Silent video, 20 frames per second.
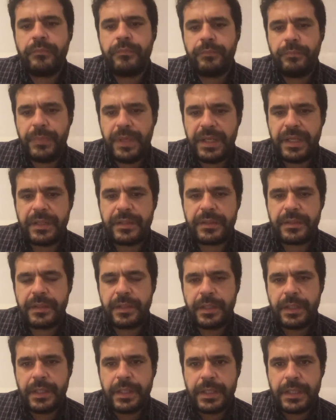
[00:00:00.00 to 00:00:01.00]
Brilliant.
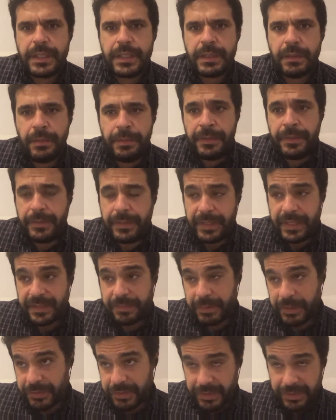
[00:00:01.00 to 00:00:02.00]
Yes,
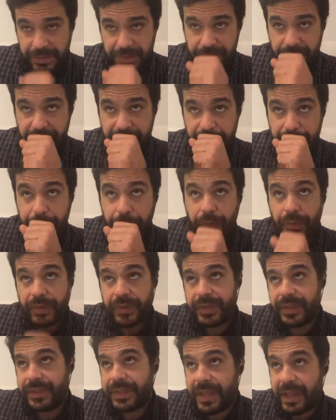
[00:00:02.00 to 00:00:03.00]
because this is very
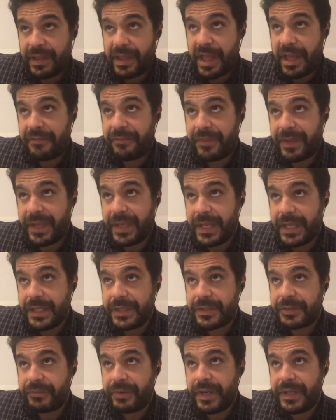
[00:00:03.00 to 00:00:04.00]
important. I think
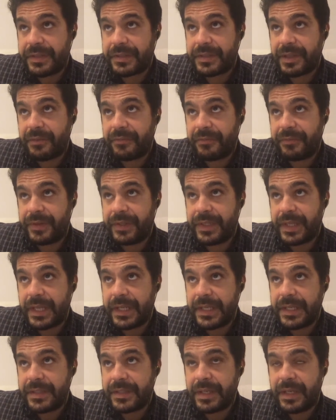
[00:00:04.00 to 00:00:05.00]
it's really something
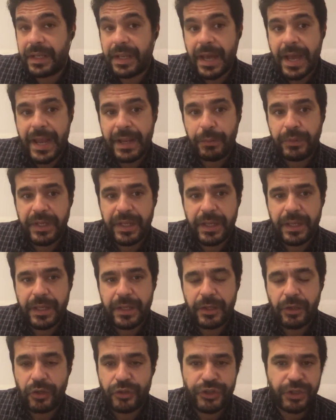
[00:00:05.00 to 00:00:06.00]
that is in line with
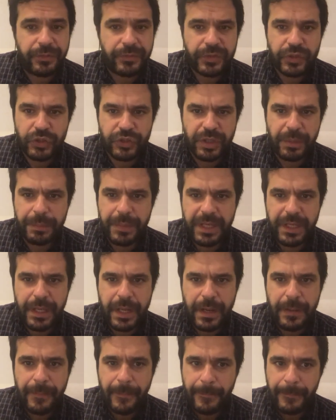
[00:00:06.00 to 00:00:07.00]
the logic of social
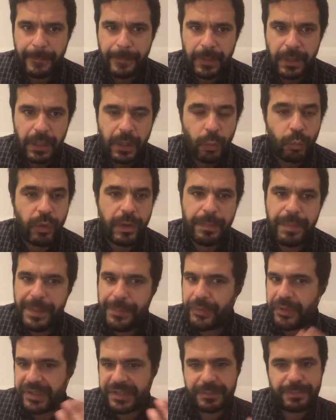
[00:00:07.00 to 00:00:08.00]
media, where
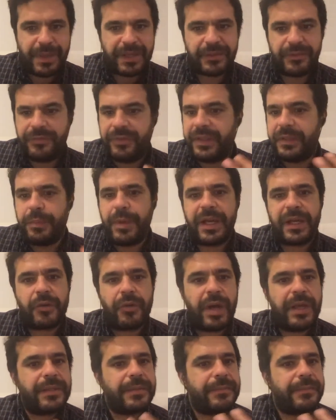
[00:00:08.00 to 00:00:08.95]
people expect feedback, right?